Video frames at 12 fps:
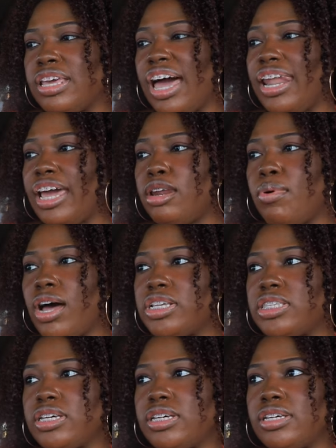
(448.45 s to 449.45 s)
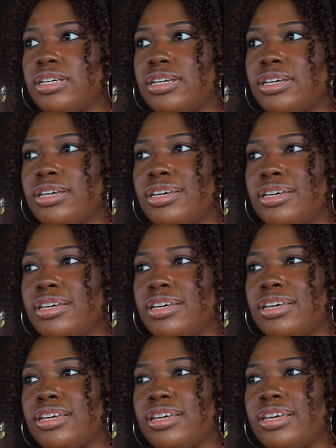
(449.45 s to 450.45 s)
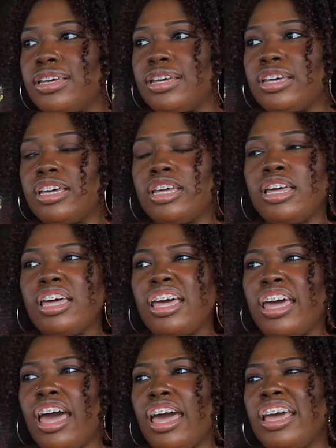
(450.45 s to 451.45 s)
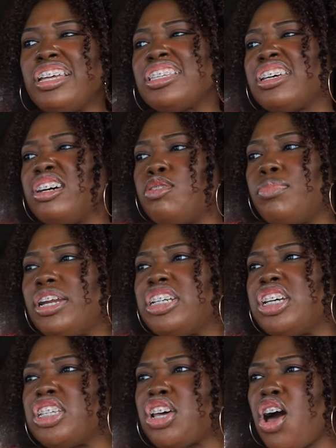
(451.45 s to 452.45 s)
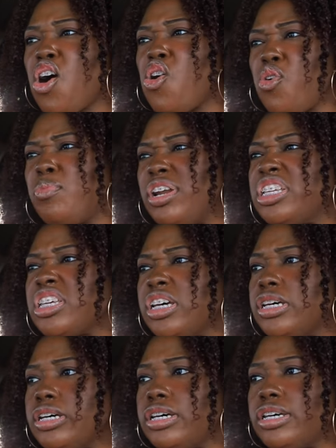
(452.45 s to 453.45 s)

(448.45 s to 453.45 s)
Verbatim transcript: Y'all like the pasta? I ain't taking pasta. I don't eat pasta. It's good, but it's just cold, but it's good.